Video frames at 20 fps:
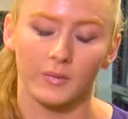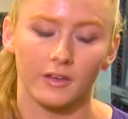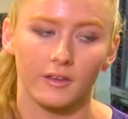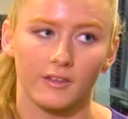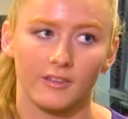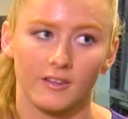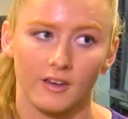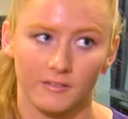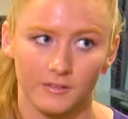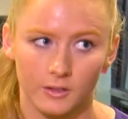
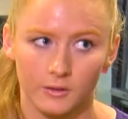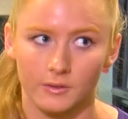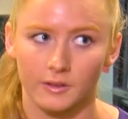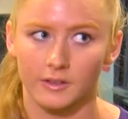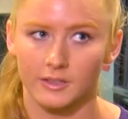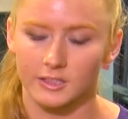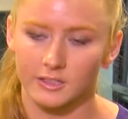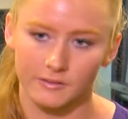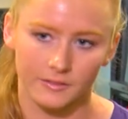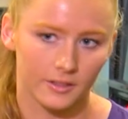He suffered
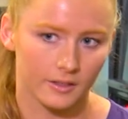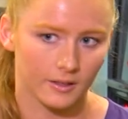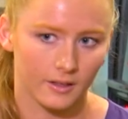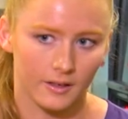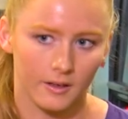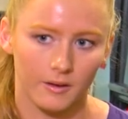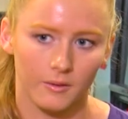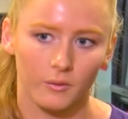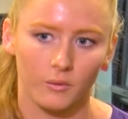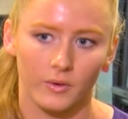really
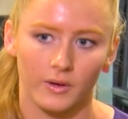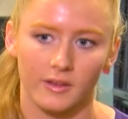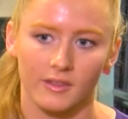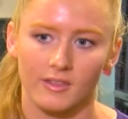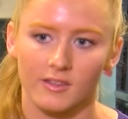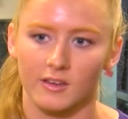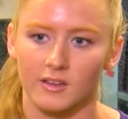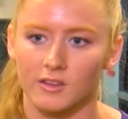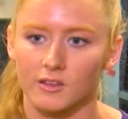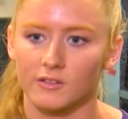severely
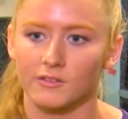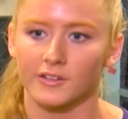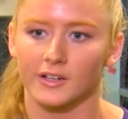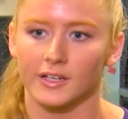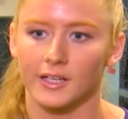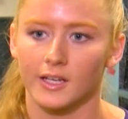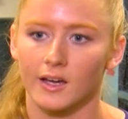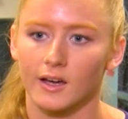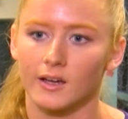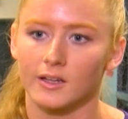with
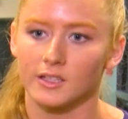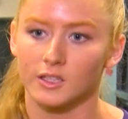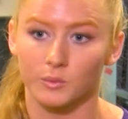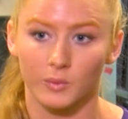schizophrenia and